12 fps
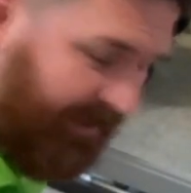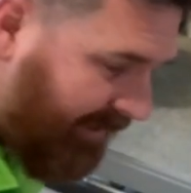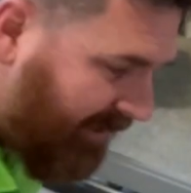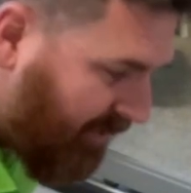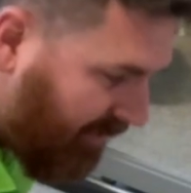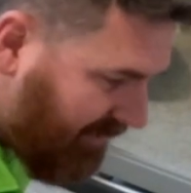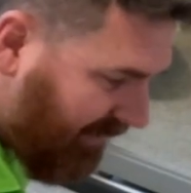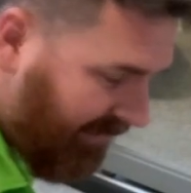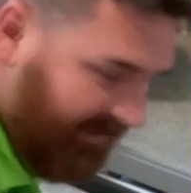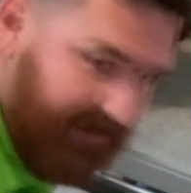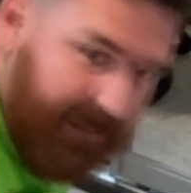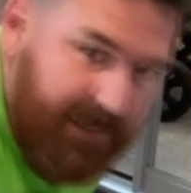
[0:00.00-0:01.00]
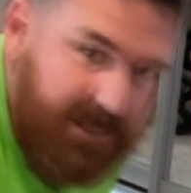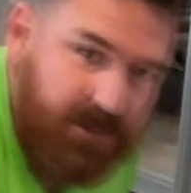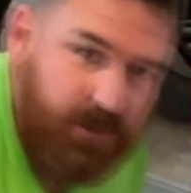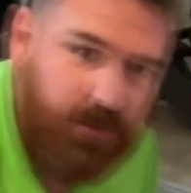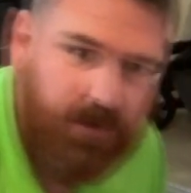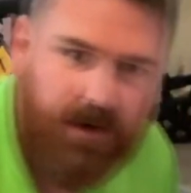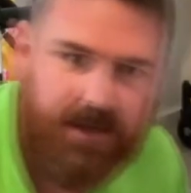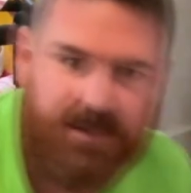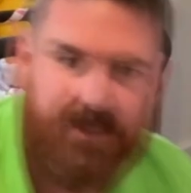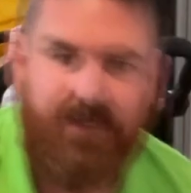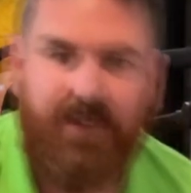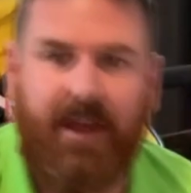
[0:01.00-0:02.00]
it looks like it's nice tall grass
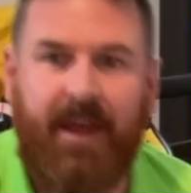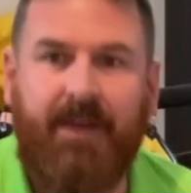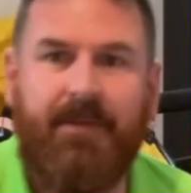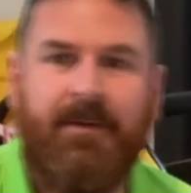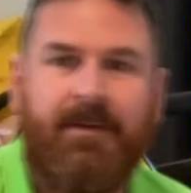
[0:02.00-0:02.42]
over there.